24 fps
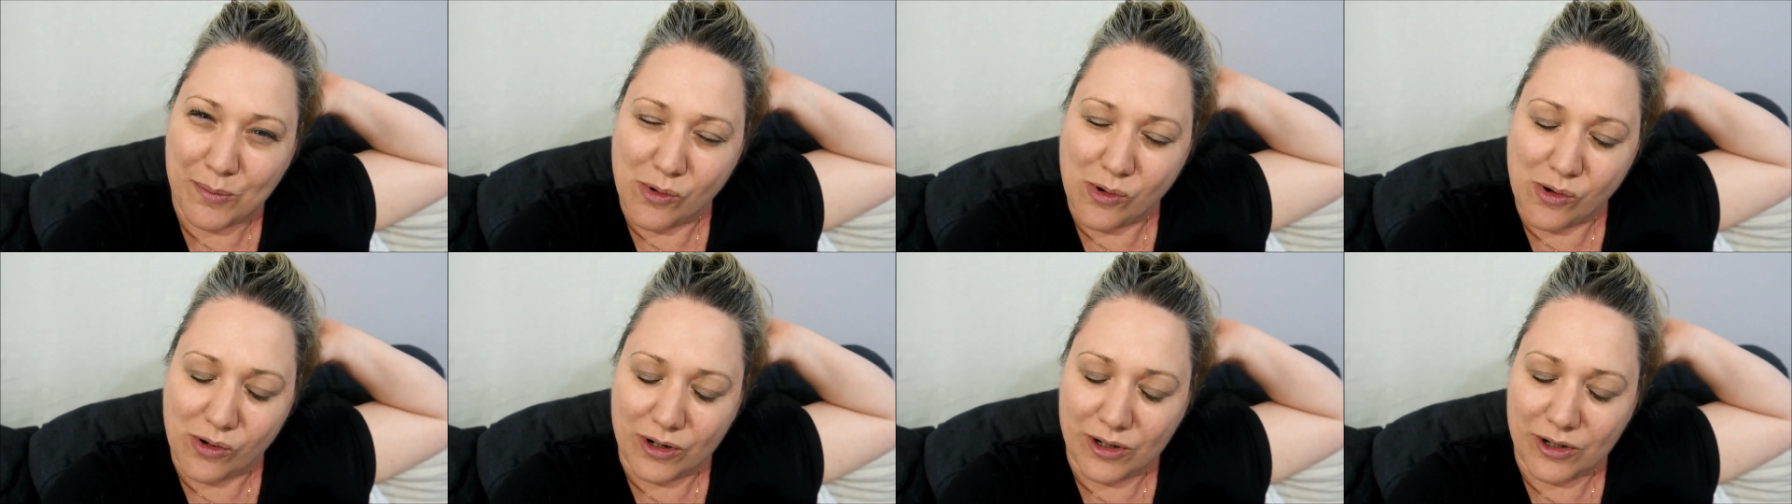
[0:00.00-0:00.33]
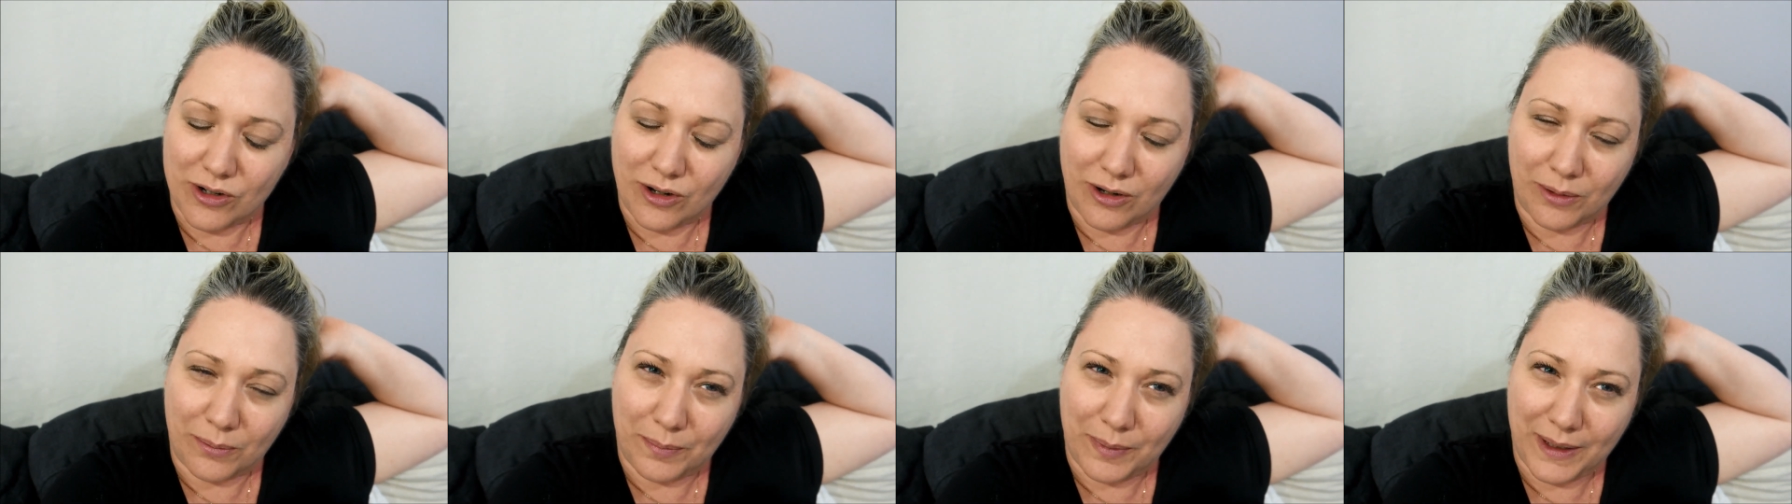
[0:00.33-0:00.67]
more
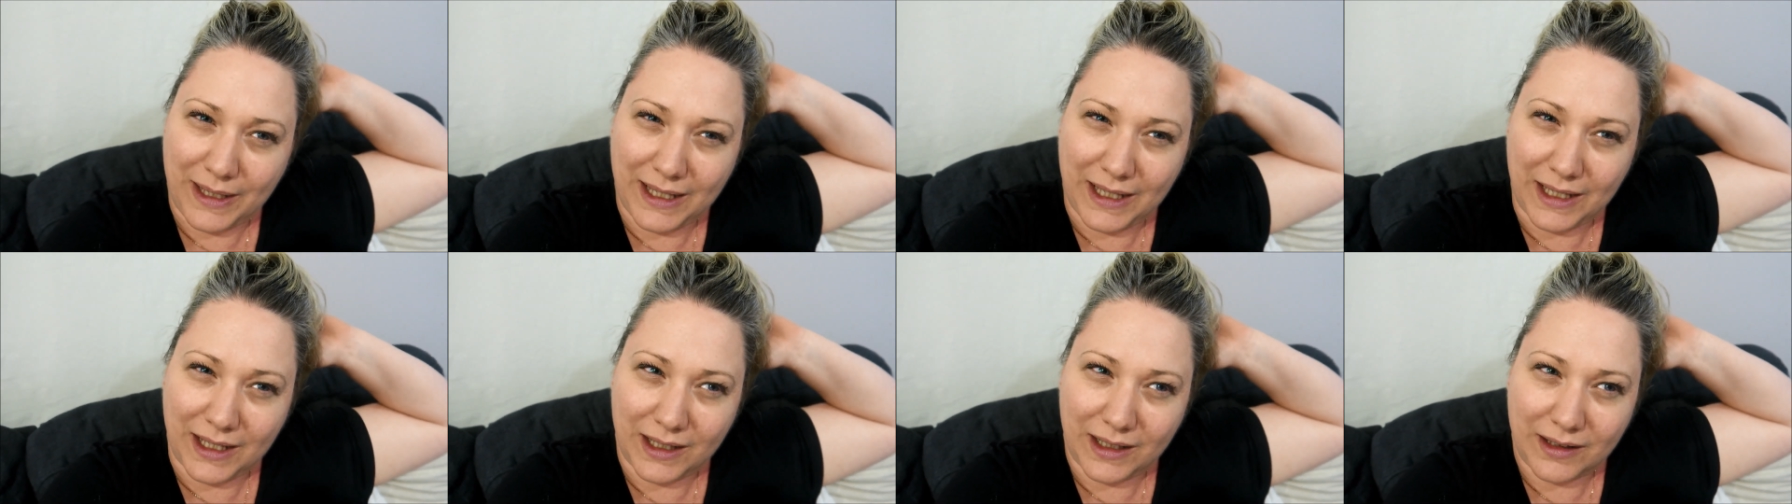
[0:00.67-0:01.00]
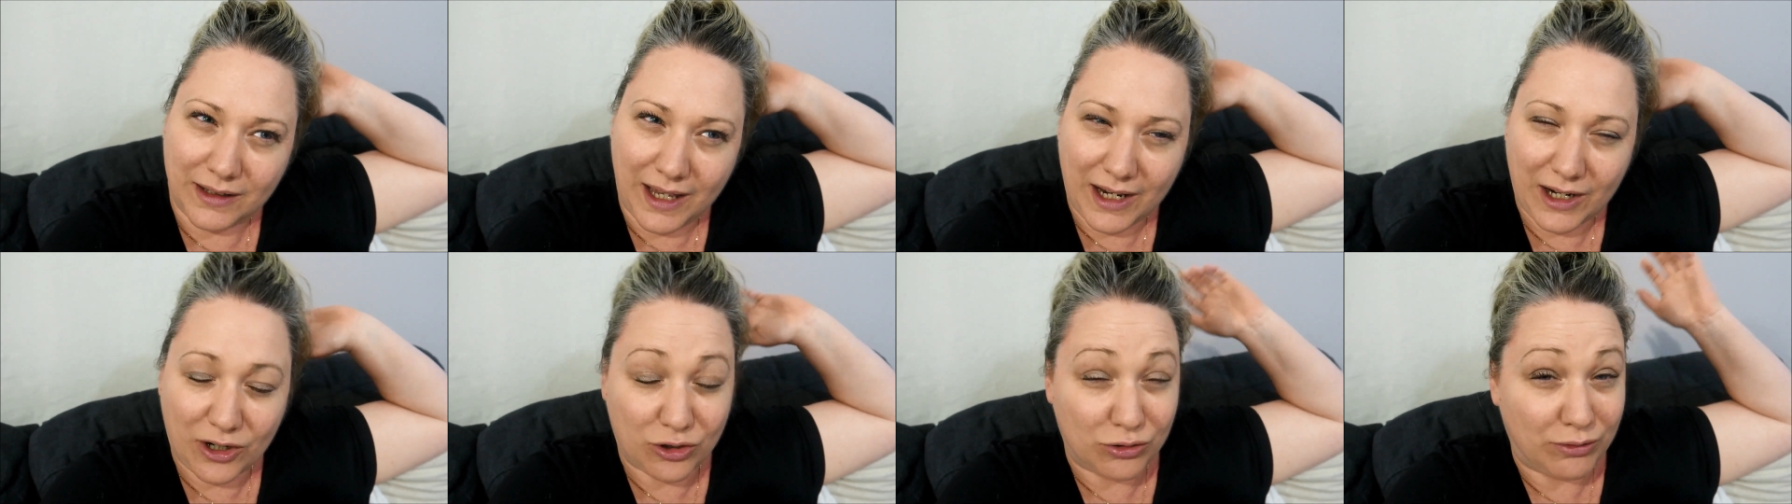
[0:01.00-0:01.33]
and not be
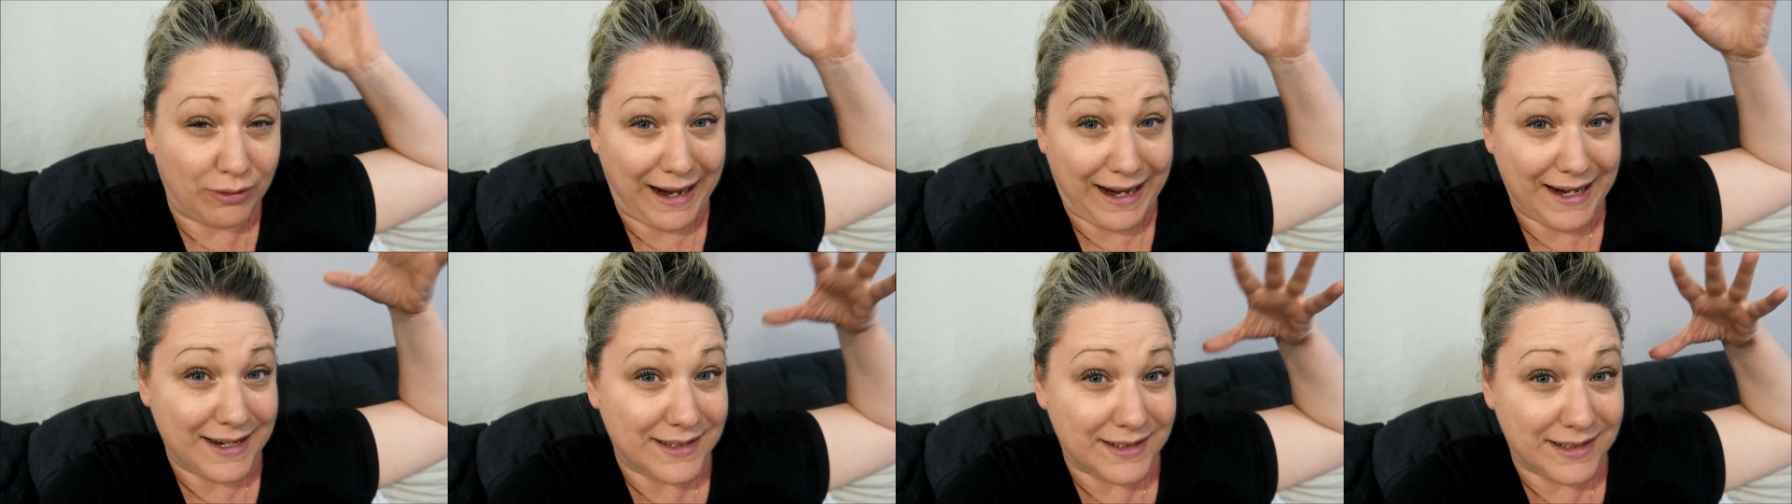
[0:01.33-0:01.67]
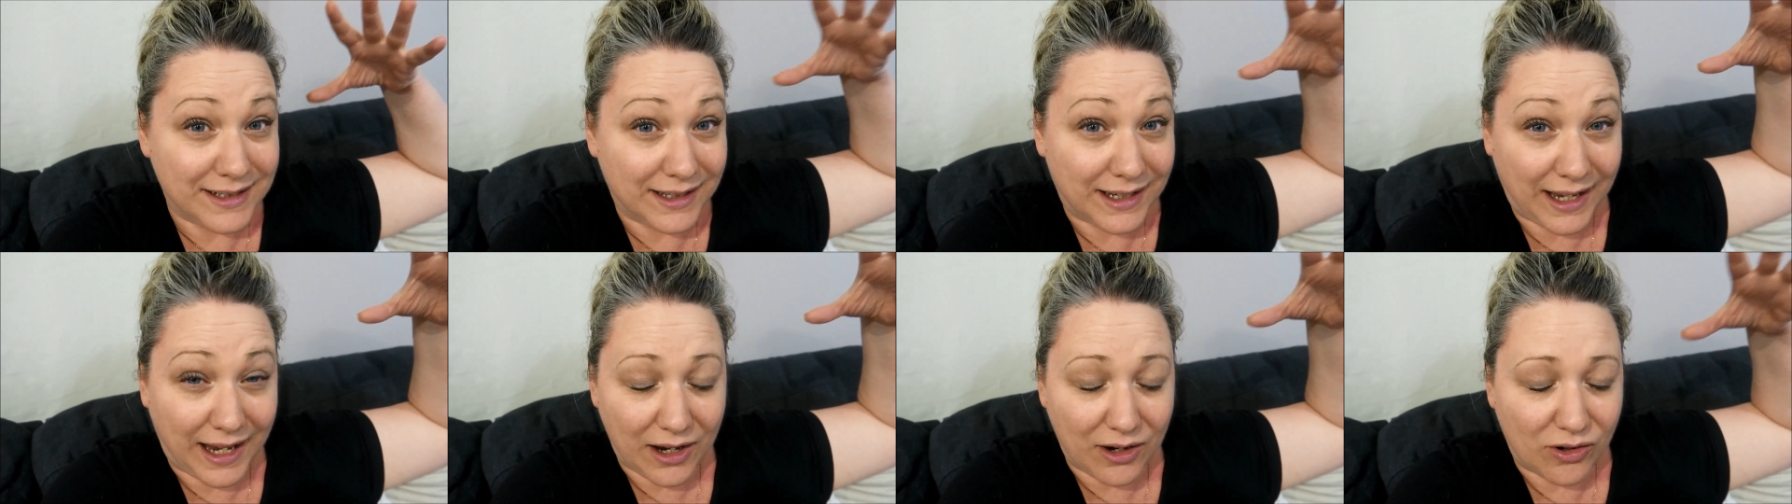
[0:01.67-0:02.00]
like
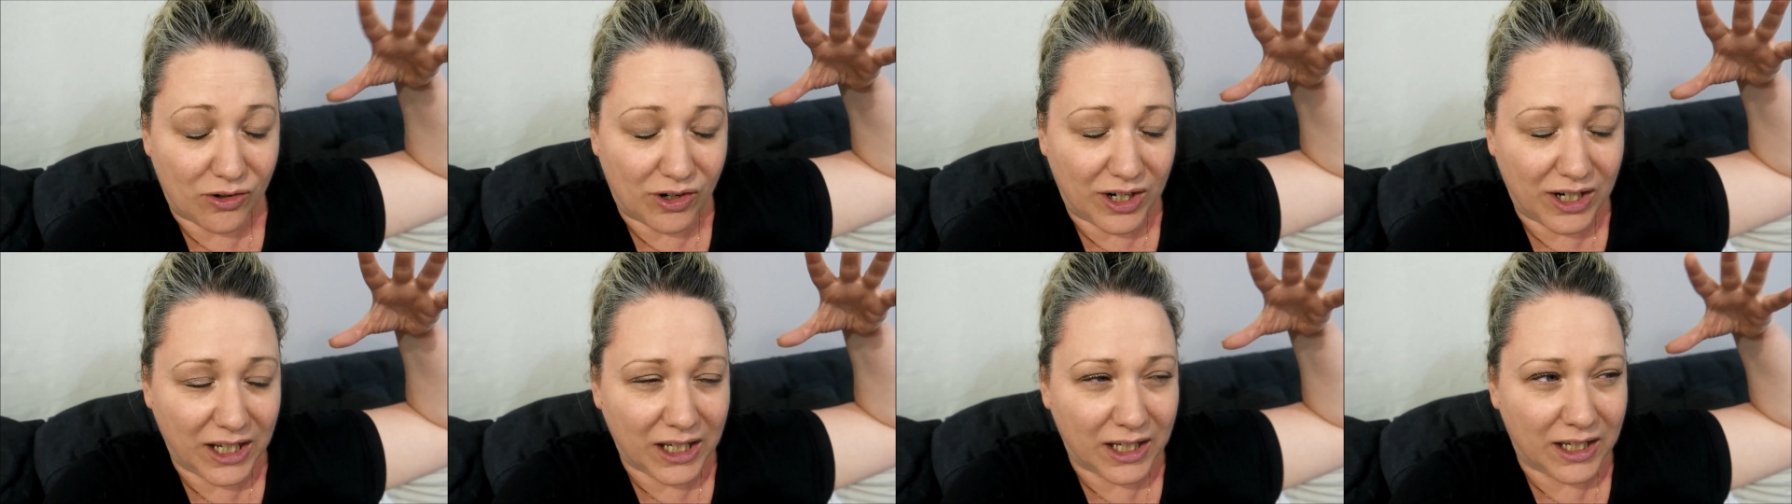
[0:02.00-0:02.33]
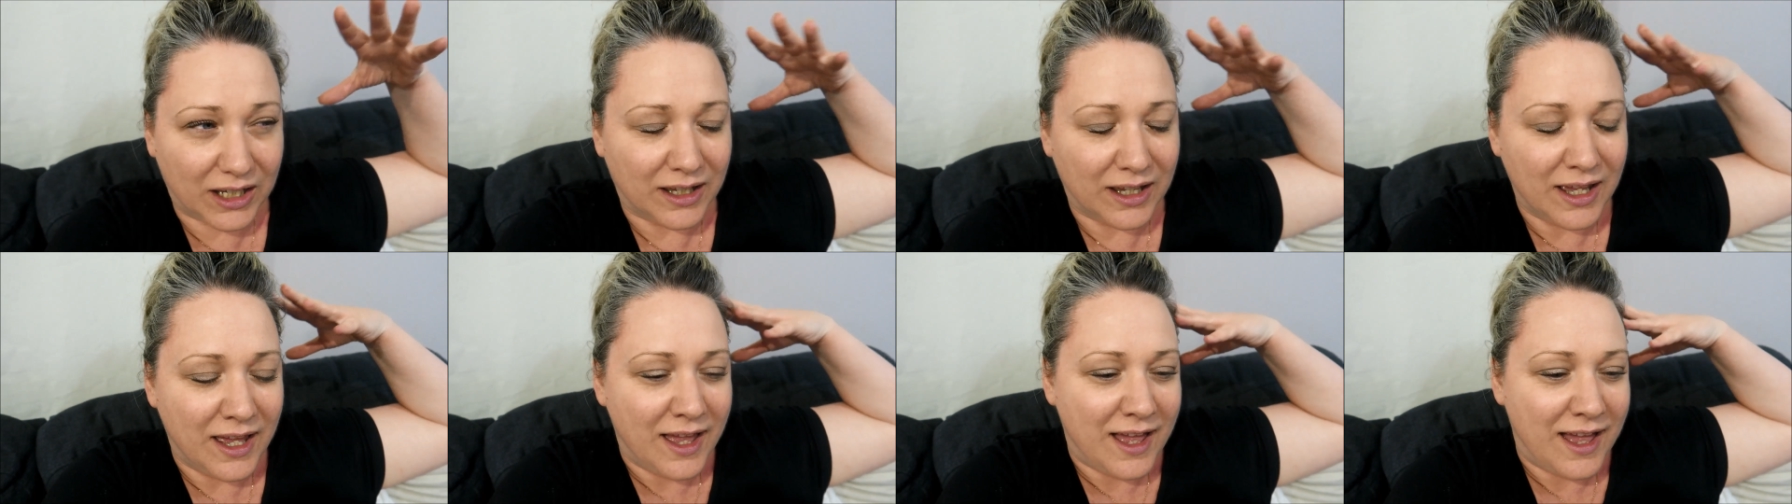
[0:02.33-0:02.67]
crazy
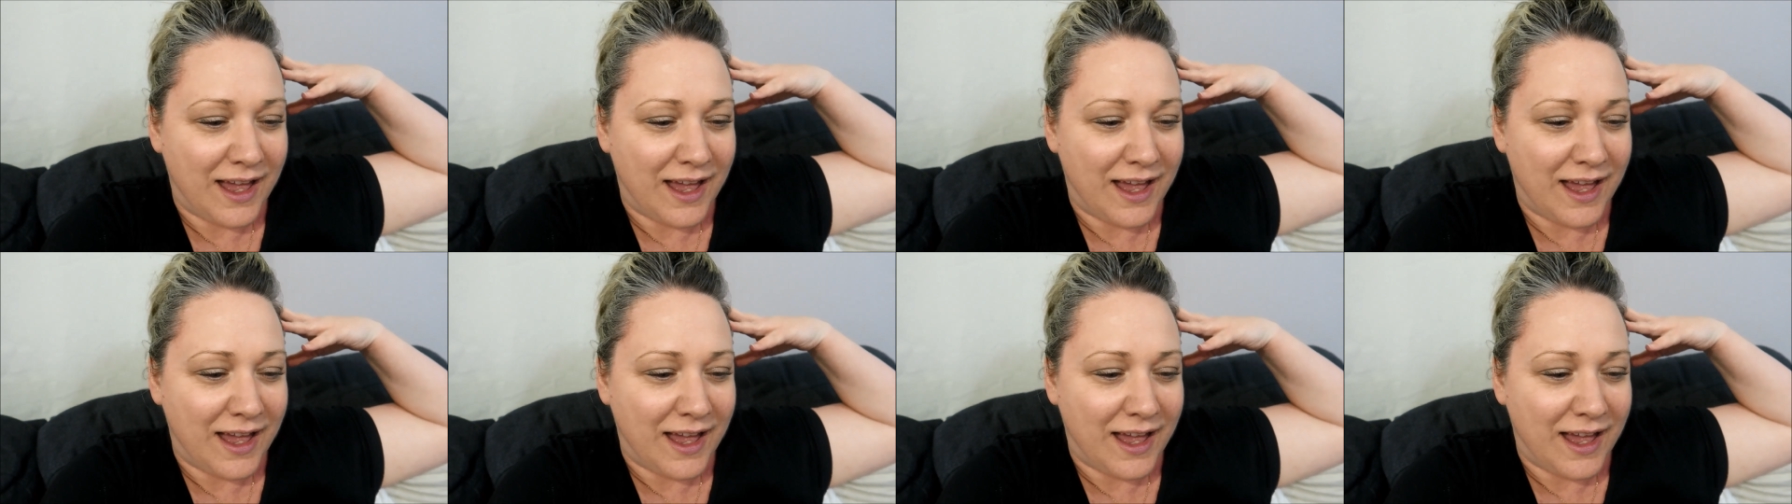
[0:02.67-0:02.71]
chaotic.